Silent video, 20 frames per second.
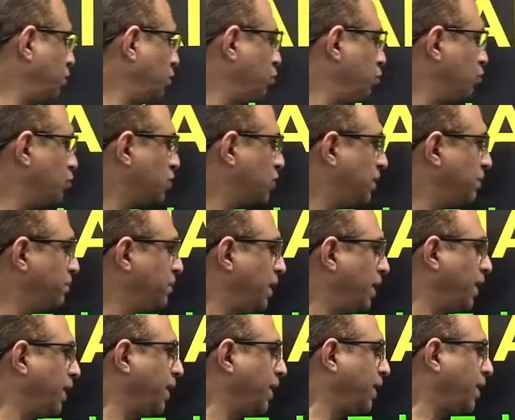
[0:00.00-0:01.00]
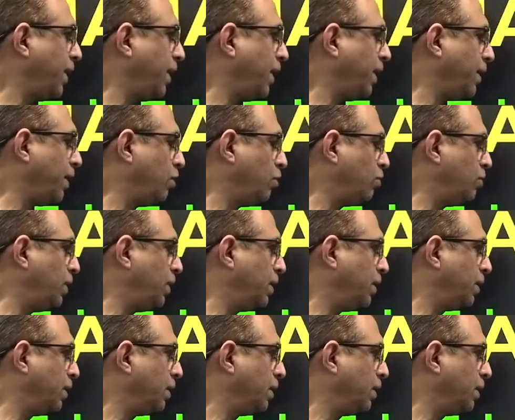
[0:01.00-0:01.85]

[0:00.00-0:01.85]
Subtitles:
to something like around